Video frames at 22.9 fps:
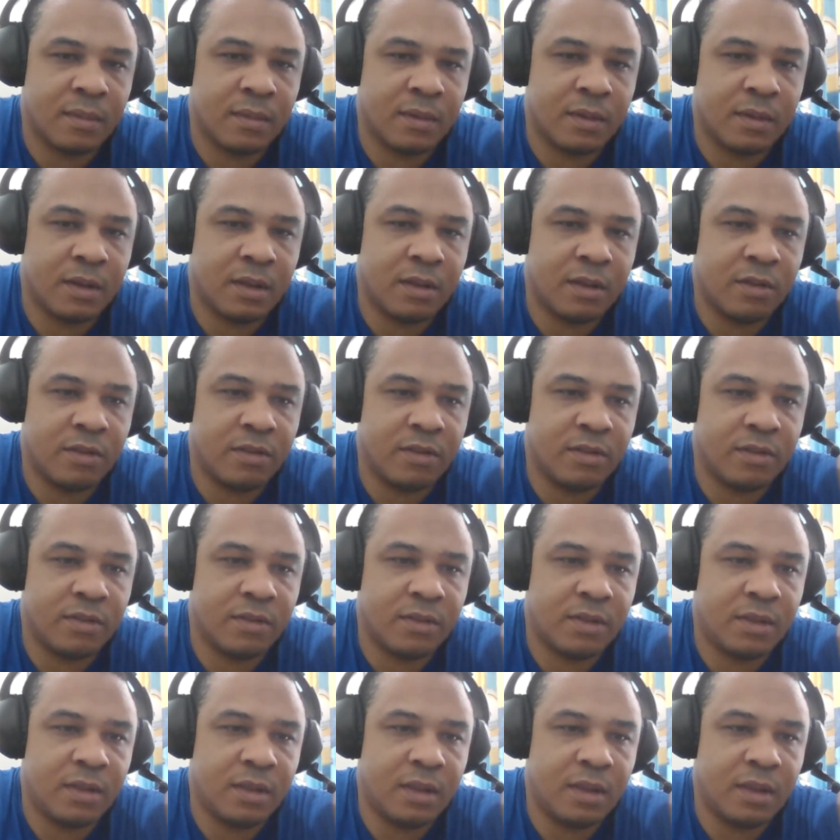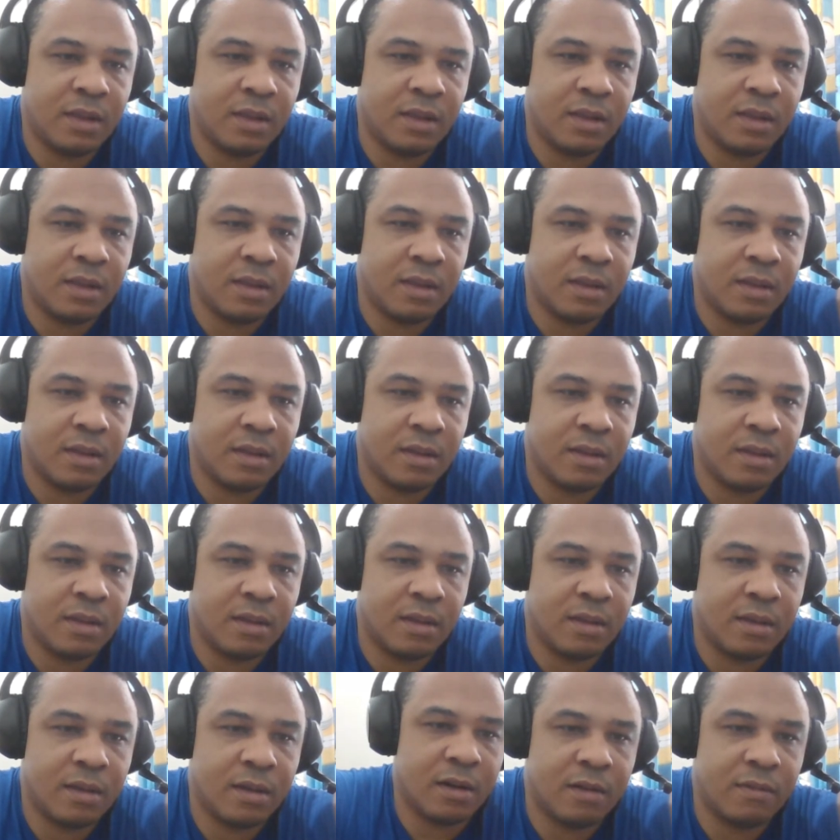It uses the
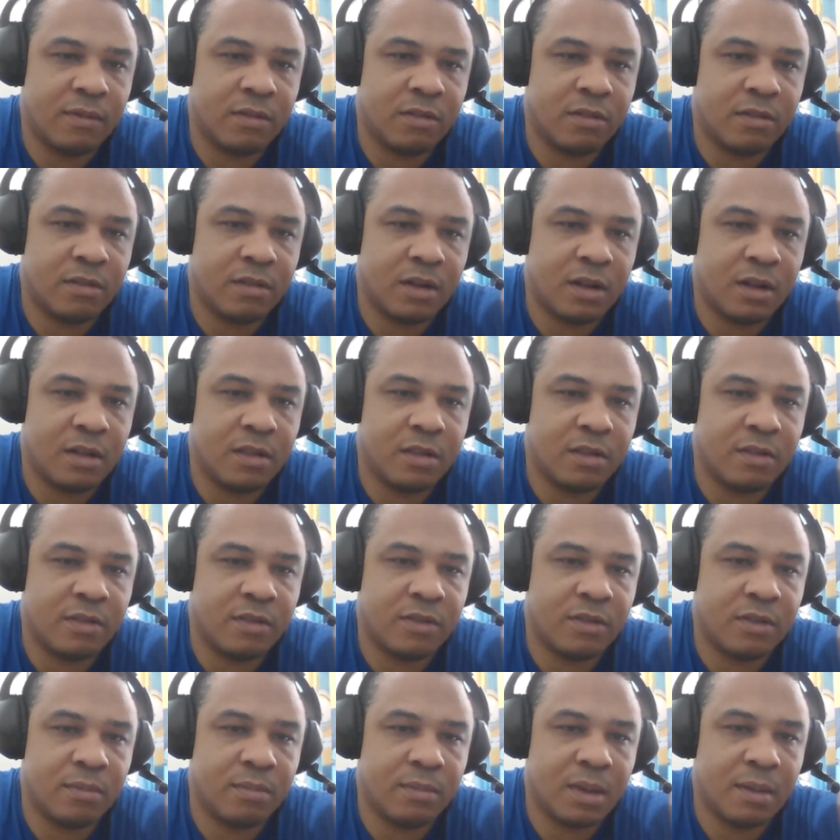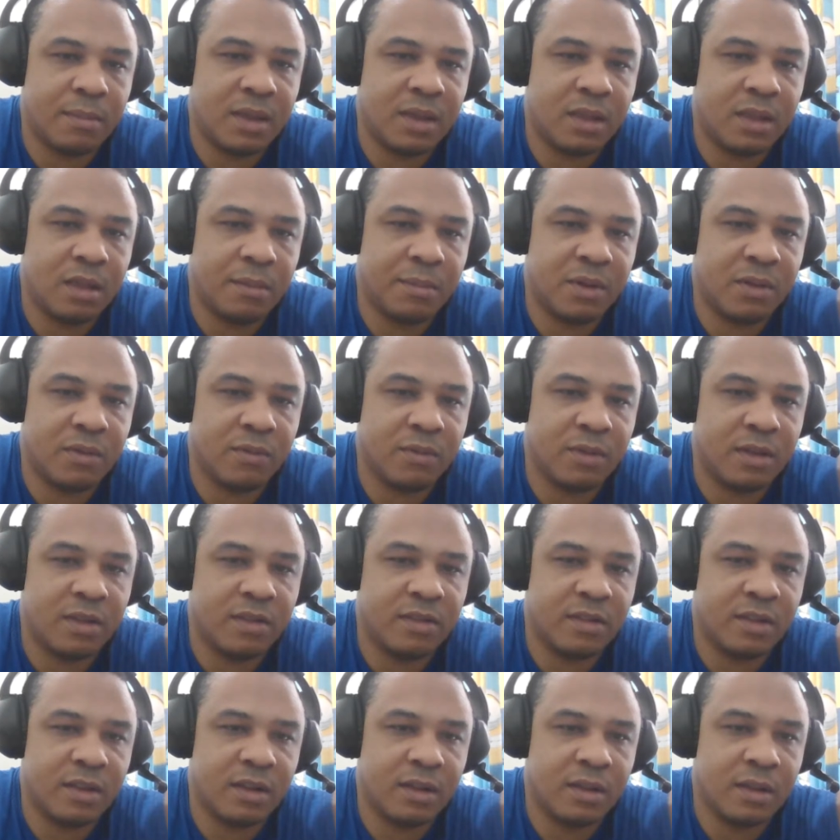artificial intelligence to mimic human
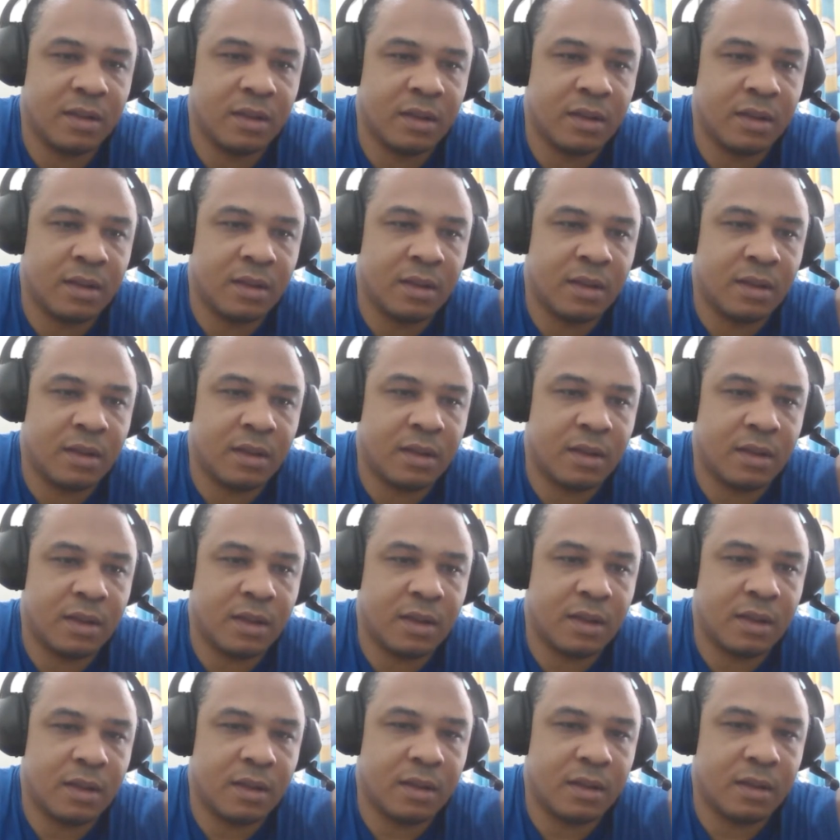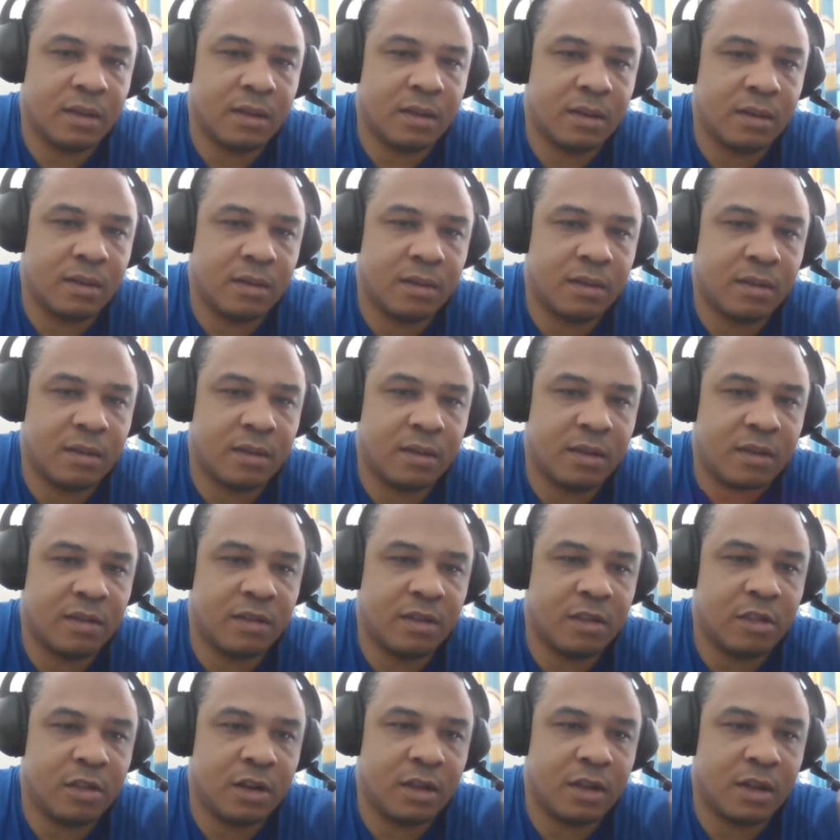reason and
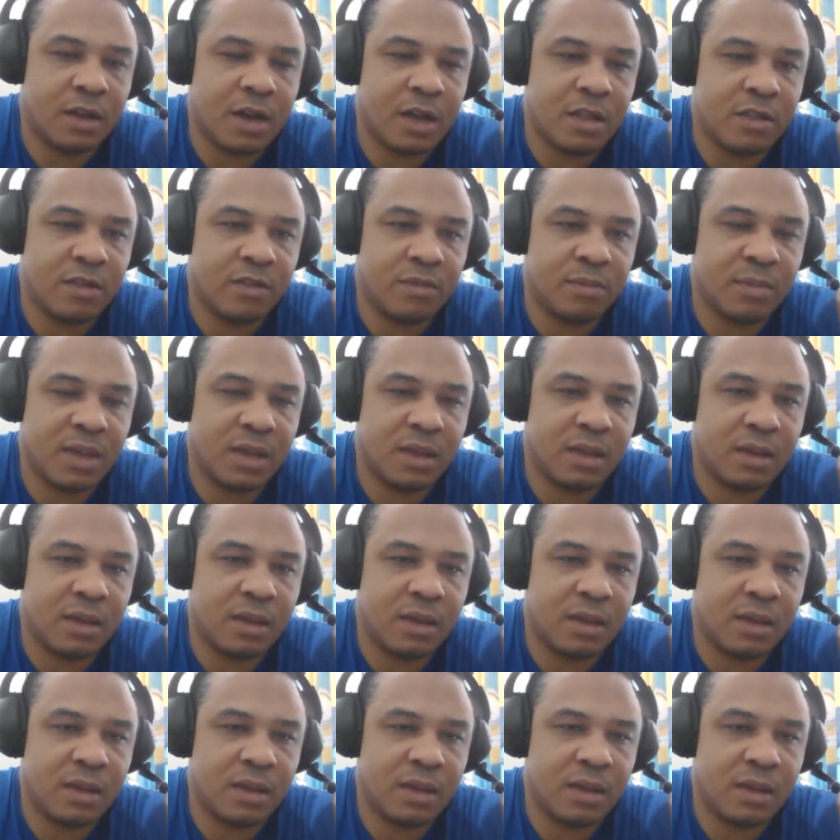decision and conscious making.